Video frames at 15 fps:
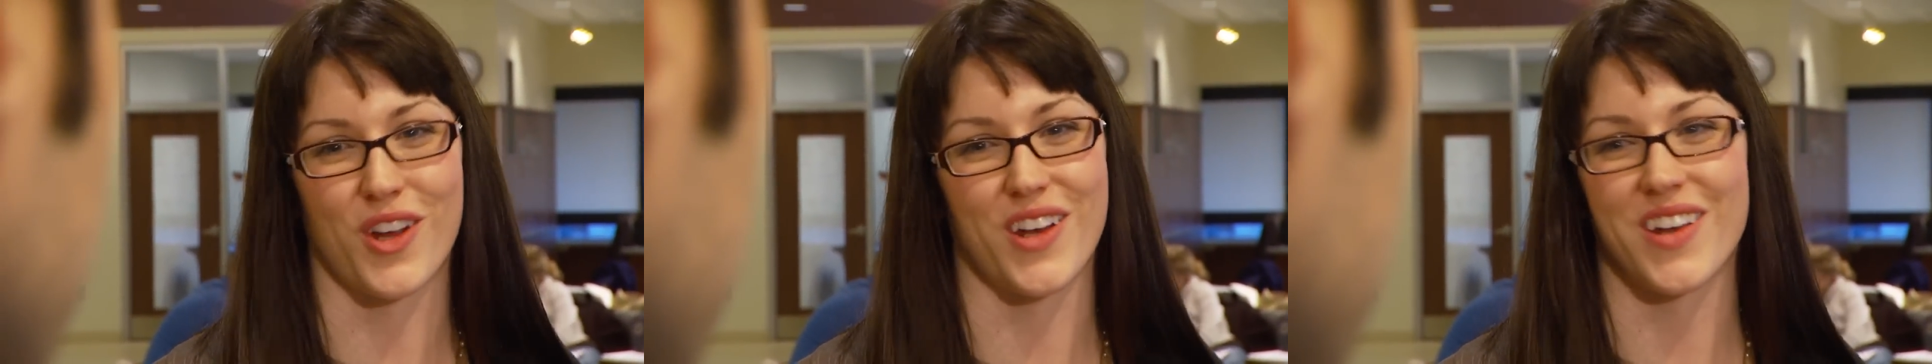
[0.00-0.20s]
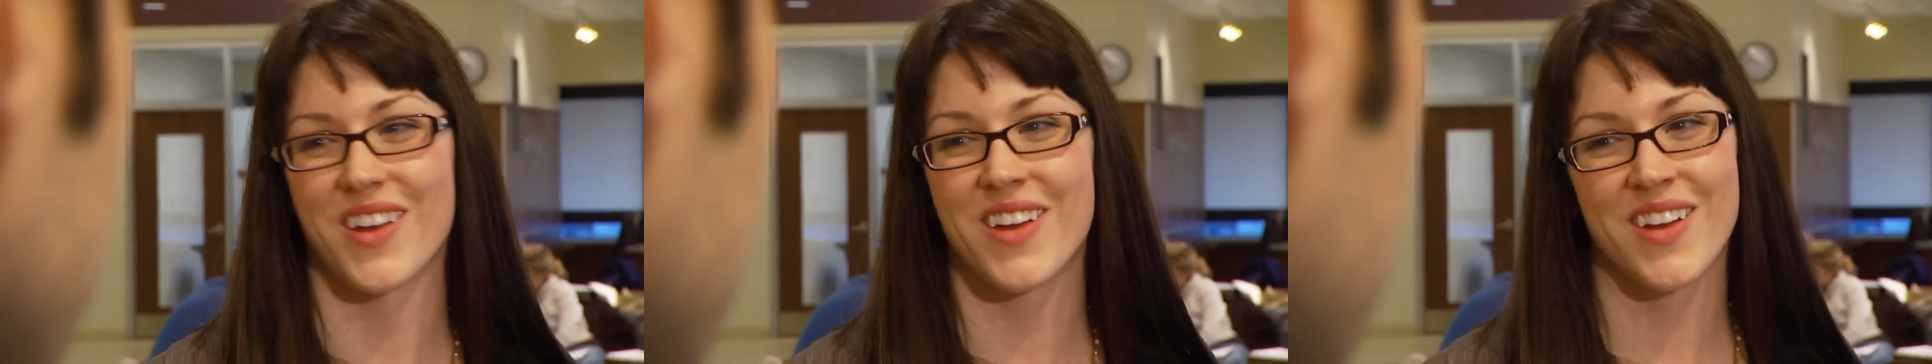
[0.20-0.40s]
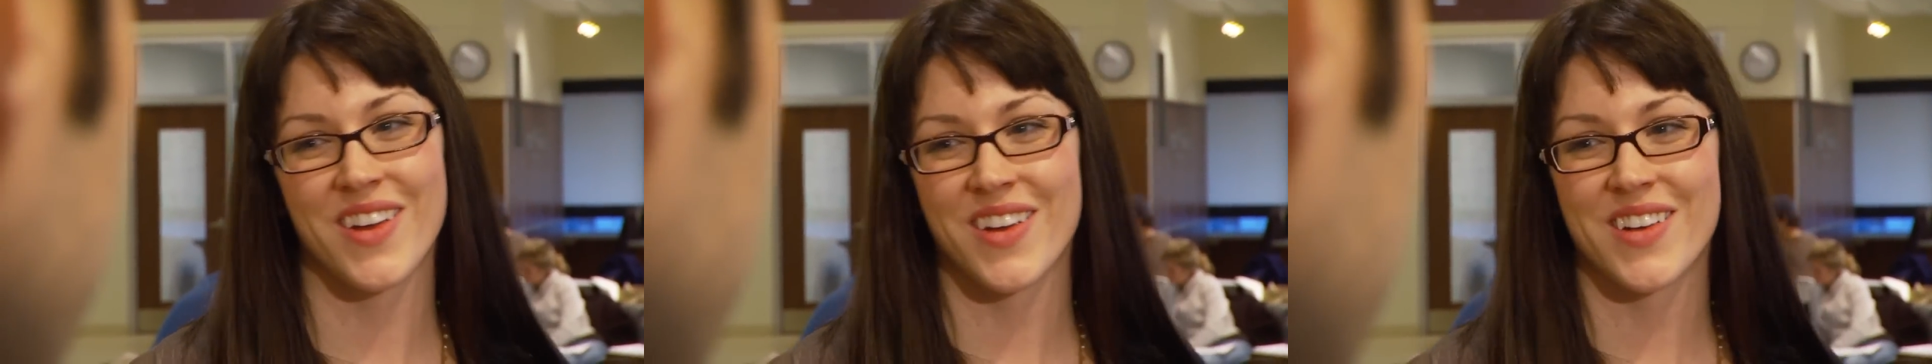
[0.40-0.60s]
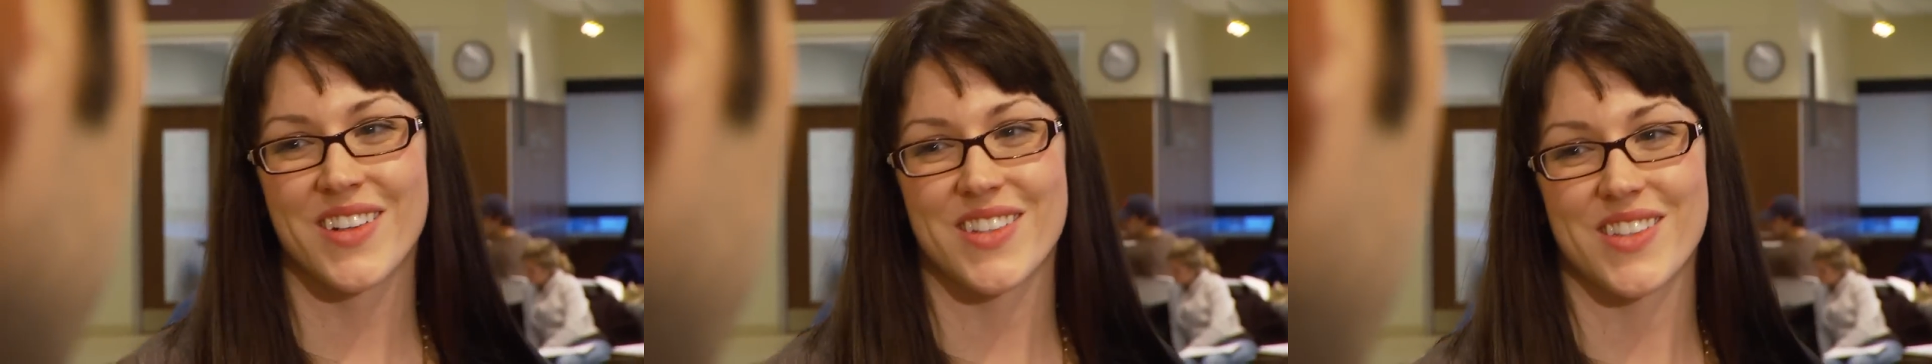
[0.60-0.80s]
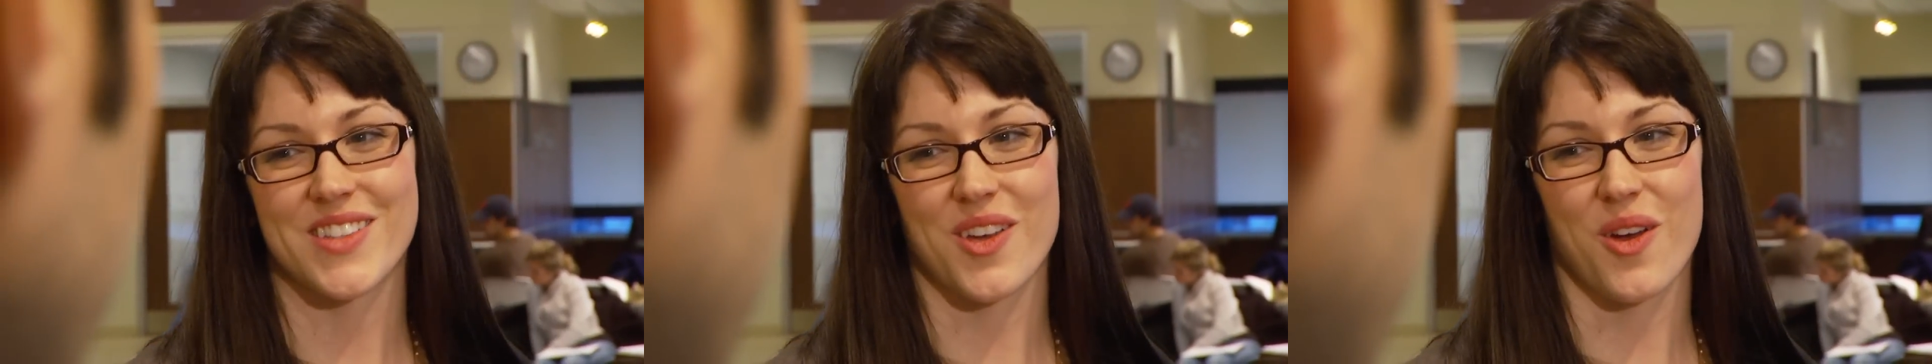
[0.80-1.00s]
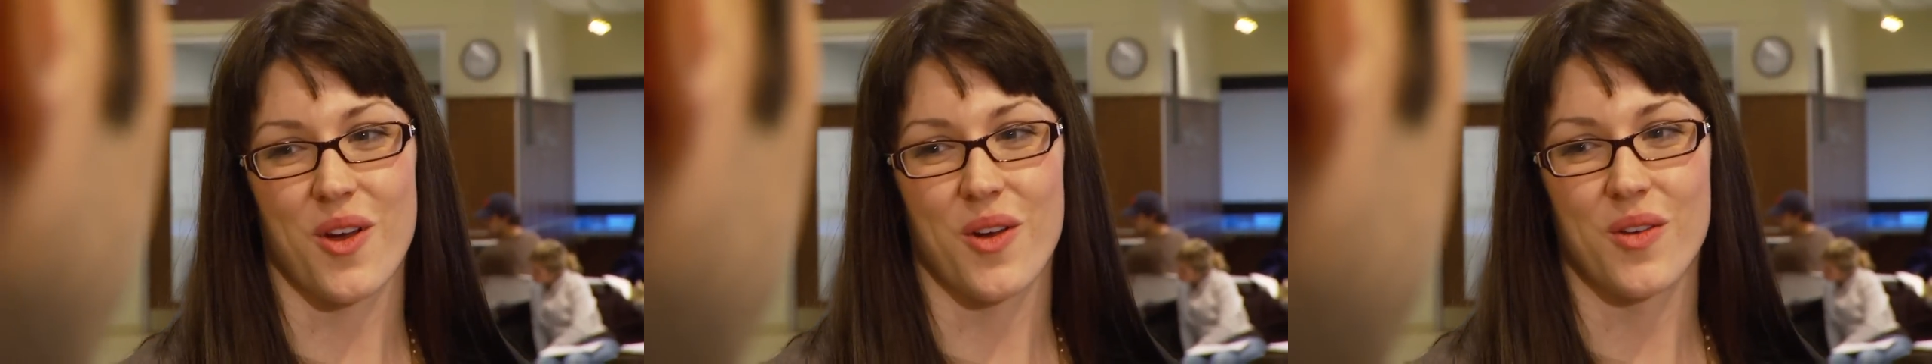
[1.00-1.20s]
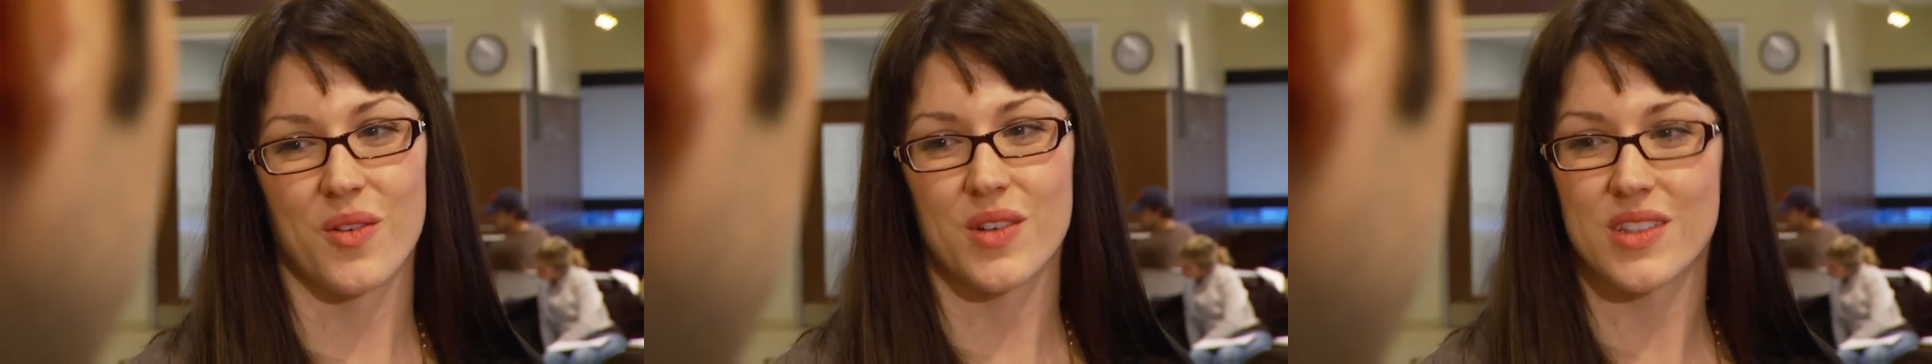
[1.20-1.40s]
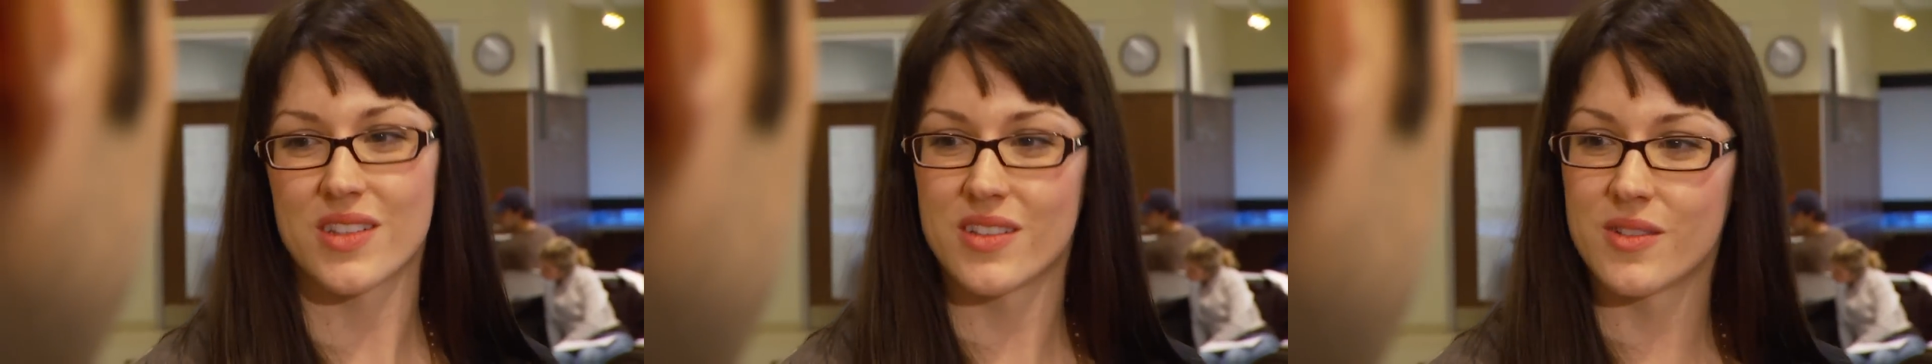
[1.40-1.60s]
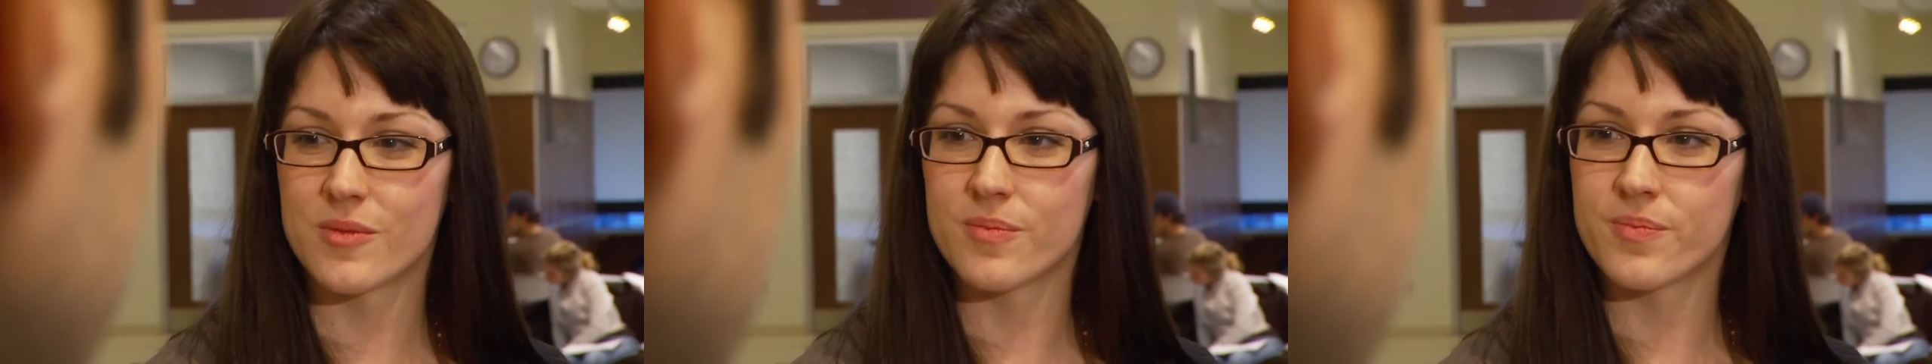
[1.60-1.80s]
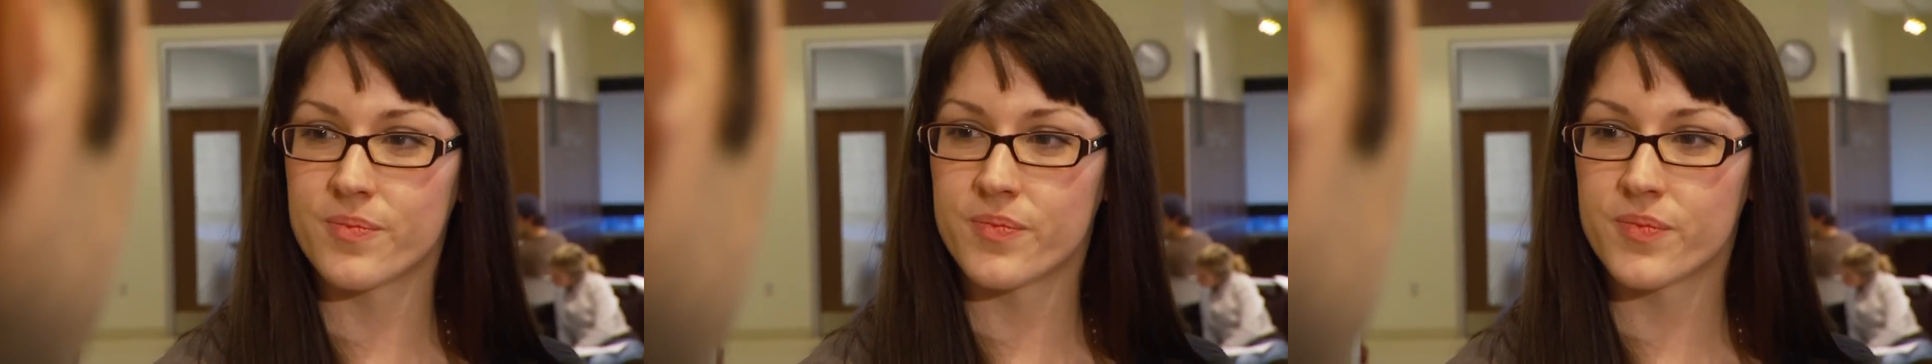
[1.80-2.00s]
professionally as well as
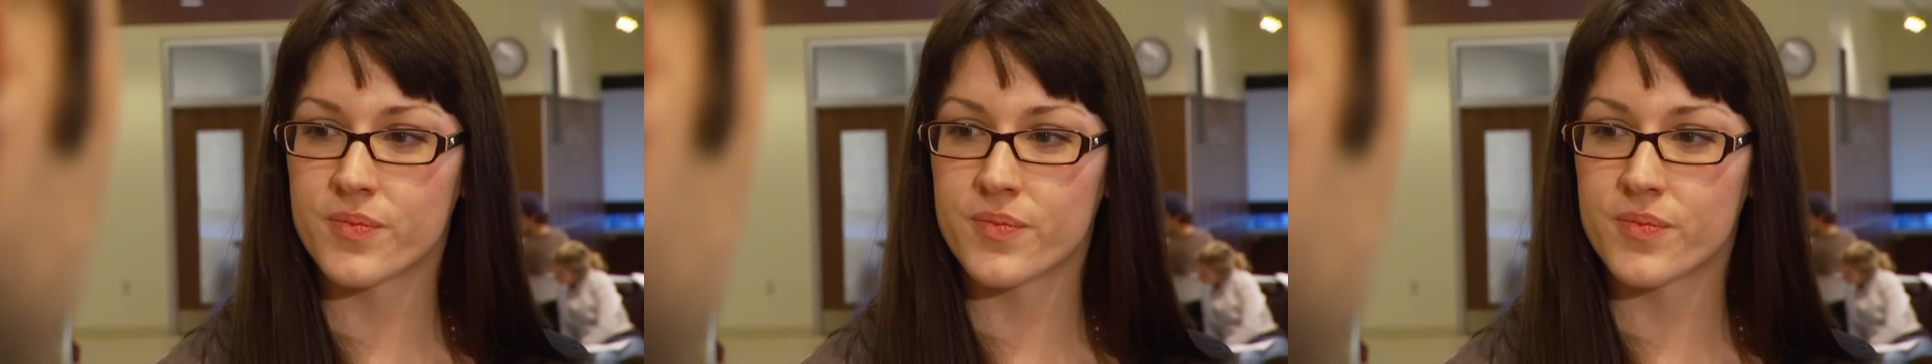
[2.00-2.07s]
personally?